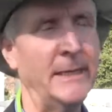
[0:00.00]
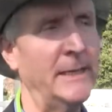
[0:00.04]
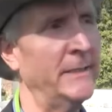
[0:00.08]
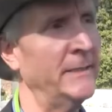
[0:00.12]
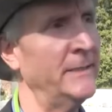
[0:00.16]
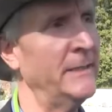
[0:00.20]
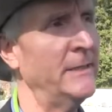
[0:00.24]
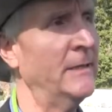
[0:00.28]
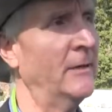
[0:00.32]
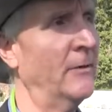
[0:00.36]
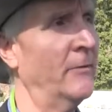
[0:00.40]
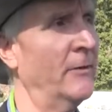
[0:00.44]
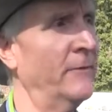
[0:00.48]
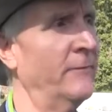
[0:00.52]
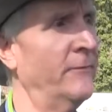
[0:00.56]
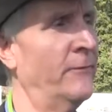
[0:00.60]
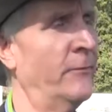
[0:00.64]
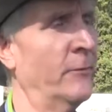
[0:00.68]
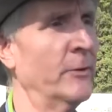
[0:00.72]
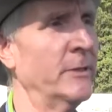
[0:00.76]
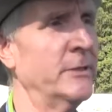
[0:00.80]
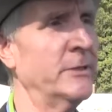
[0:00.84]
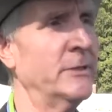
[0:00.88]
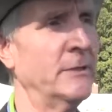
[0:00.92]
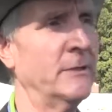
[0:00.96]
And, you know,
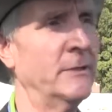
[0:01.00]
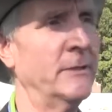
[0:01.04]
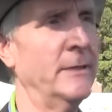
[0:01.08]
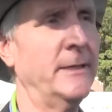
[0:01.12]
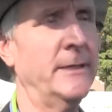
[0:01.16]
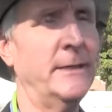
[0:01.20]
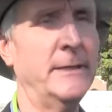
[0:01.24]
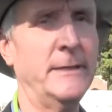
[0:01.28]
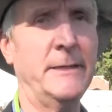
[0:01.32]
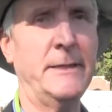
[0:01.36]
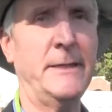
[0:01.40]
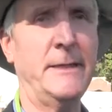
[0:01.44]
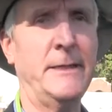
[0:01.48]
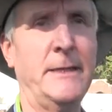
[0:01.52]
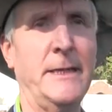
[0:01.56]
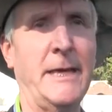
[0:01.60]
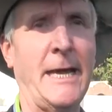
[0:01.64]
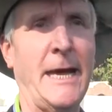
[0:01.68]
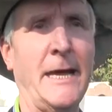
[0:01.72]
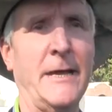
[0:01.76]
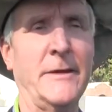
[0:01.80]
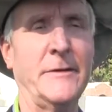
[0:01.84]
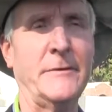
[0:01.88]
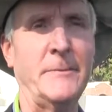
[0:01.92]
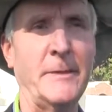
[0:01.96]
unfortunately, the
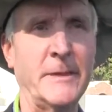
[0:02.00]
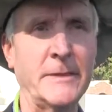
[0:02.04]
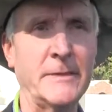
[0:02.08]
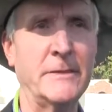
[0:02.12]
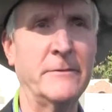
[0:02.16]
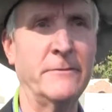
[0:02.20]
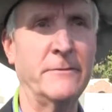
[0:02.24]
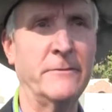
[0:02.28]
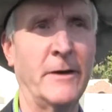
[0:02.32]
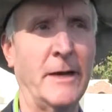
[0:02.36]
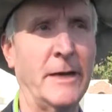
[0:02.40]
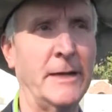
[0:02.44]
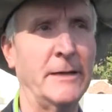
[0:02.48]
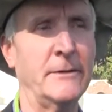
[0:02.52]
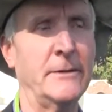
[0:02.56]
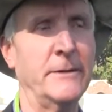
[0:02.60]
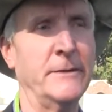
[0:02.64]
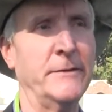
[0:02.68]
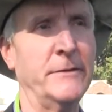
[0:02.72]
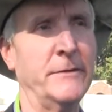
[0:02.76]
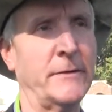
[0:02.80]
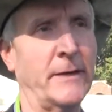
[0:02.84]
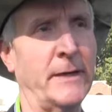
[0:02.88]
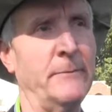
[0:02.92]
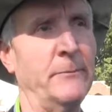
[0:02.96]
aspect of
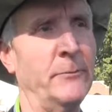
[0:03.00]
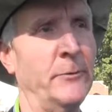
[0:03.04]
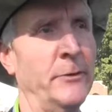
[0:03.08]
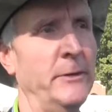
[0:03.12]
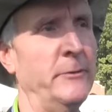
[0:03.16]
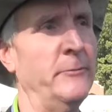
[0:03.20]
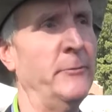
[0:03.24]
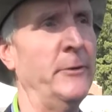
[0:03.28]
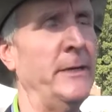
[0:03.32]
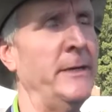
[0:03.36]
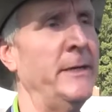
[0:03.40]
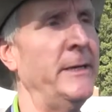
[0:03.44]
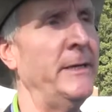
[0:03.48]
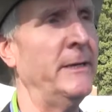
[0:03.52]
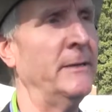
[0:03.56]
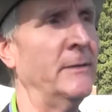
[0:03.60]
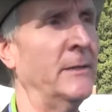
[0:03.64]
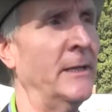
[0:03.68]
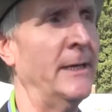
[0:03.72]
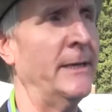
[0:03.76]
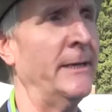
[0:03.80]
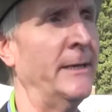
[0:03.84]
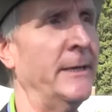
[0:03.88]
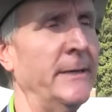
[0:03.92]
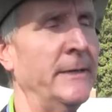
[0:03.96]
violence, I'm rereading
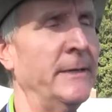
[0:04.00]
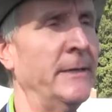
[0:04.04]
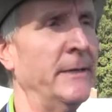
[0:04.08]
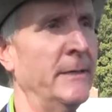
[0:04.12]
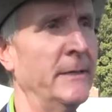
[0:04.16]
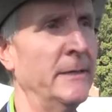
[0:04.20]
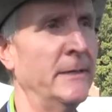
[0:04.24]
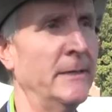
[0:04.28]
Lenin,